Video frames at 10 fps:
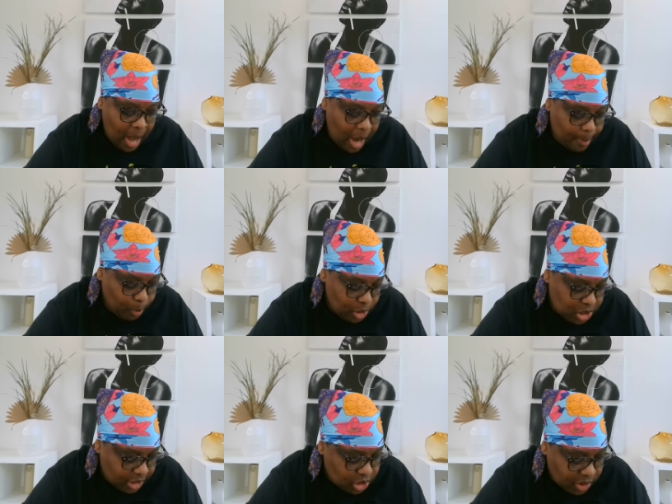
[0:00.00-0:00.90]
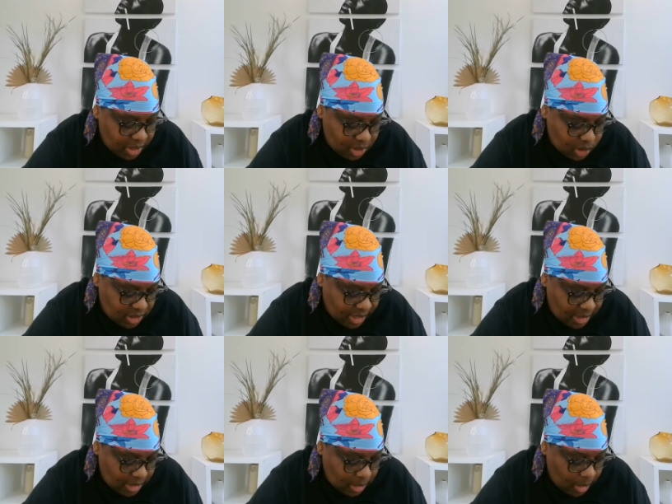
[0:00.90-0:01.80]
I appreciate your
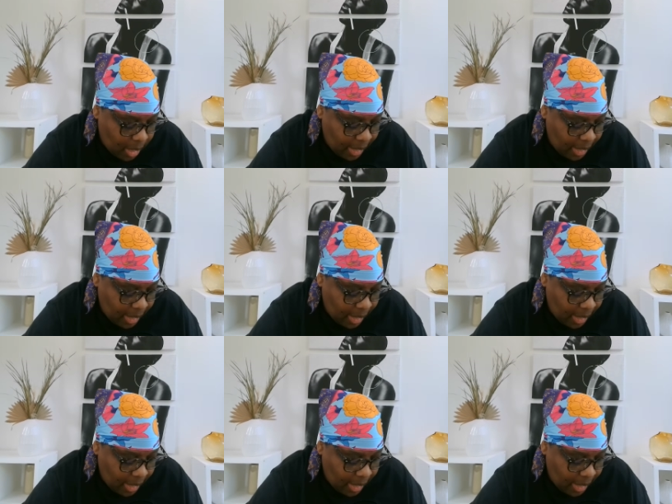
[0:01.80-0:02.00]
understanding